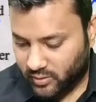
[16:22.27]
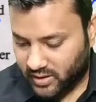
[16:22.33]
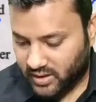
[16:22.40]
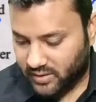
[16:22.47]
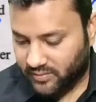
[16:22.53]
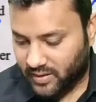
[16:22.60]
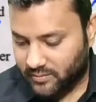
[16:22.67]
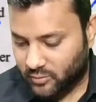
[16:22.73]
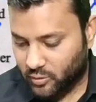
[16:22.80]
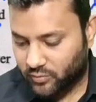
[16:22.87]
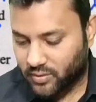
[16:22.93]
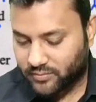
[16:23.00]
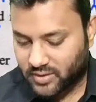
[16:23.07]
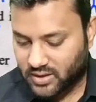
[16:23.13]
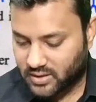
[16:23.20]
25 to
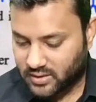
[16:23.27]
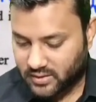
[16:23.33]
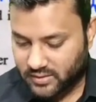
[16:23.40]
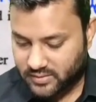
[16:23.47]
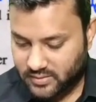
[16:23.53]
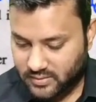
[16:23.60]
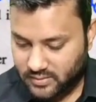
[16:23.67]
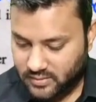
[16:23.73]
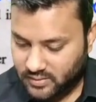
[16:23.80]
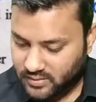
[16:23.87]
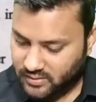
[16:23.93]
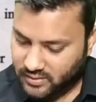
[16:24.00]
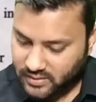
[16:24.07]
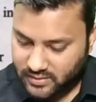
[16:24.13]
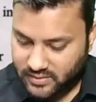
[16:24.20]
50 years.
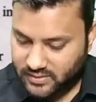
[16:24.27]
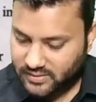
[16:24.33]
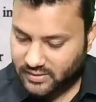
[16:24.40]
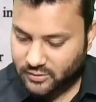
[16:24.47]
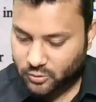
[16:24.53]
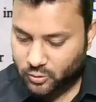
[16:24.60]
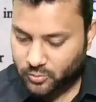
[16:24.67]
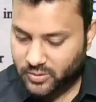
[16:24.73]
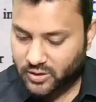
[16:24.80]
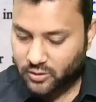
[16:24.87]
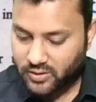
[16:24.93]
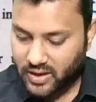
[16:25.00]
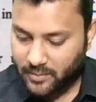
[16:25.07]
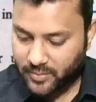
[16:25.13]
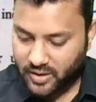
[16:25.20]
Yes, this is true
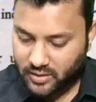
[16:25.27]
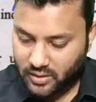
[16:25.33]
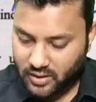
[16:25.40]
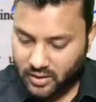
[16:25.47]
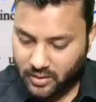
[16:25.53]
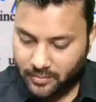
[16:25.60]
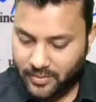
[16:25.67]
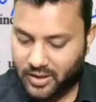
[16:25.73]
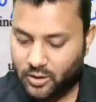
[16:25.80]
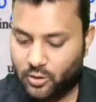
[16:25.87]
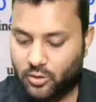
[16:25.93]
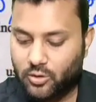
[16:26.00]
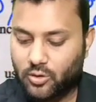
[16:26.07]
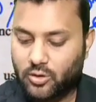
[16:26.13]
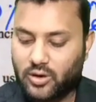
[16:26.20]
because hepatic
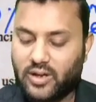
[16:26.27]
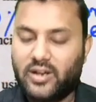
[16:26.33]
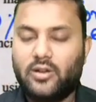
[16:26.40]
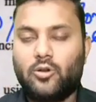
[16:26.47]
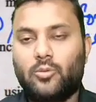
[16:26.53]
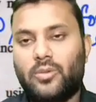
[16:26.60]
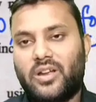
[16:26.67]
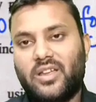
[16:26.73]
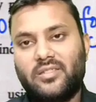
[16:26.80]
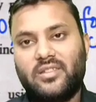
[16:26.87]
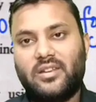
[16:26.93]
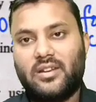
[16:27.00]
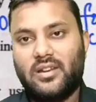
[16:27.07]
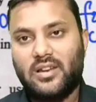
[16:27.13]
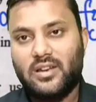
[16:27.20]
adenoma are
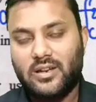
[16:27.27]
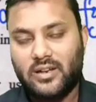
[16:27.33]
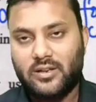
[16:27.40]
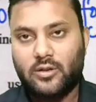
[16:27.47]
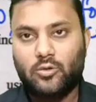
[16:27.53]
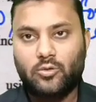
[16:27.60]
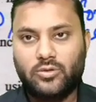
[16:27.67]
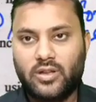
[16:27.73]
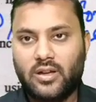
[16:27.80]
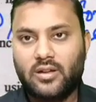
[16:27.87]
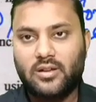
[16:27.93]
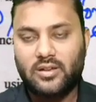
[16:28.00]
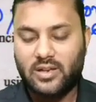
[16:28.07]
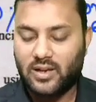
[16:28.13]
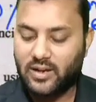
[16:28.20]
generally related to
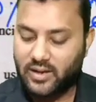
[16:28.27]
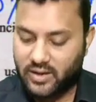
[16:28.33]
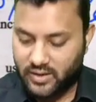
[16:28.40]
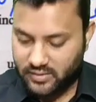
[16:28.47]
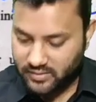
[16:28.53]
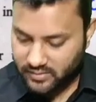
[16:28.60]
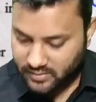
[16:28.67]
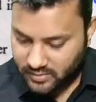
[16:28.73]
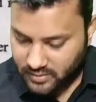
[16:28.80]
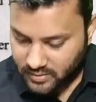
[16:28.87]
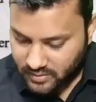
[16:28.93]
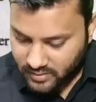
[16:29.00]
the younger ages.